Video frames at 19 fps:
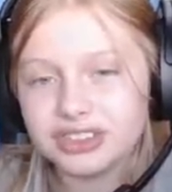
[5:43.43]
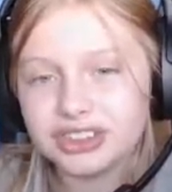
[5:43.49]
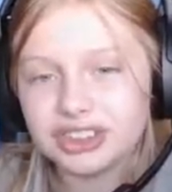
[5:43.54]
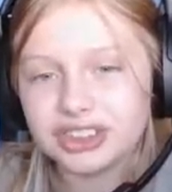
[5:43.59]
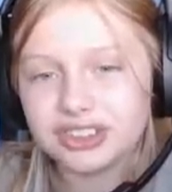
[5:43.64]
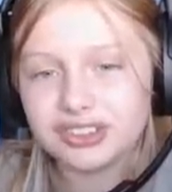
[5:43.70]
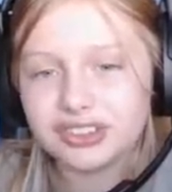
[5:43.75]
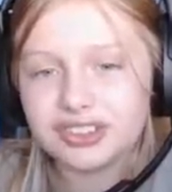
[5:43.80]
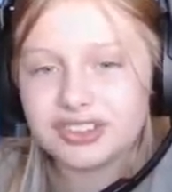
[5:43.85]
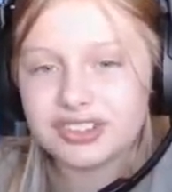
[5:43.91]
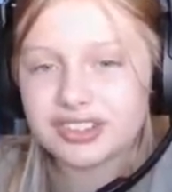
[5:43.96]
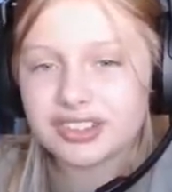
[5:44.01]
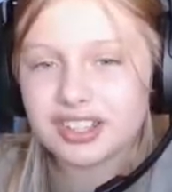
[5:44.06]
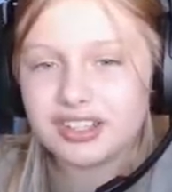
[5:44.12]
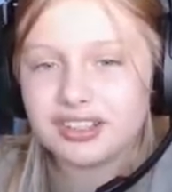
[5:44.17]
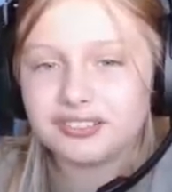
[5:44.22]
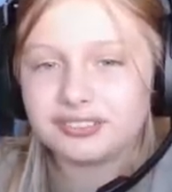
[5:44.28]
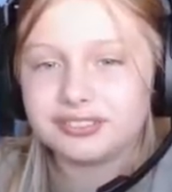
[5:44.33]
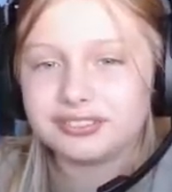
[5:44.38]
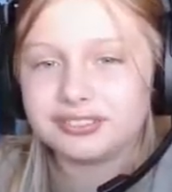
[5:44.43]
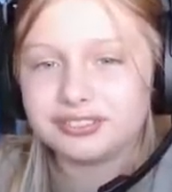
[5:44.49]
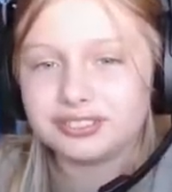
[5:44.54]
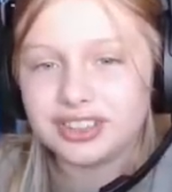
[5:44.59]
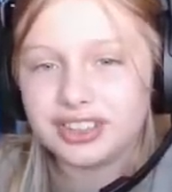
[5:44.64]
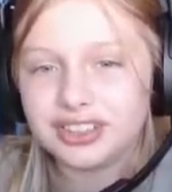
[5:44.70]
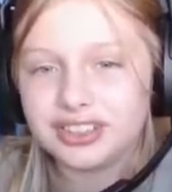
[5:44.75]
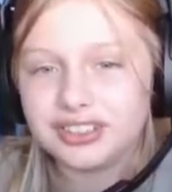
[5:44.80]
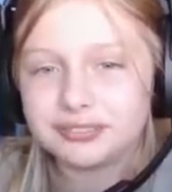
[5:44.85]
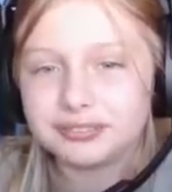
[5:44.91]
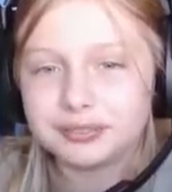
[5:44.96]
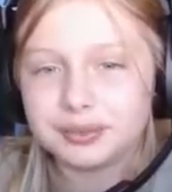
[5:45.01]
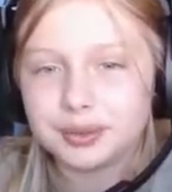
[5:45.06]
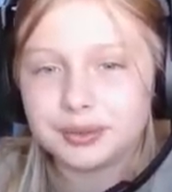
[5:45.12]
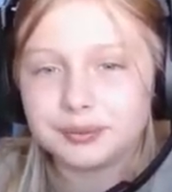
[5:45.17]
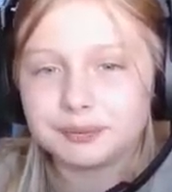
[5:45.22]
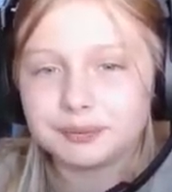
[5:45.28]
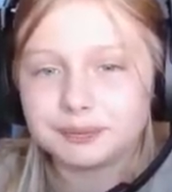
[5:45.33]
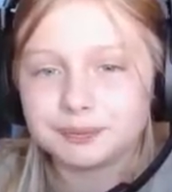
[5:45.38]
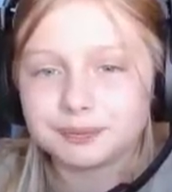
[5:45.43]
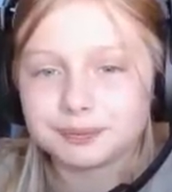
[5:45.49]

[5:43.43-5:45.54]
each other. It's kind of funny, but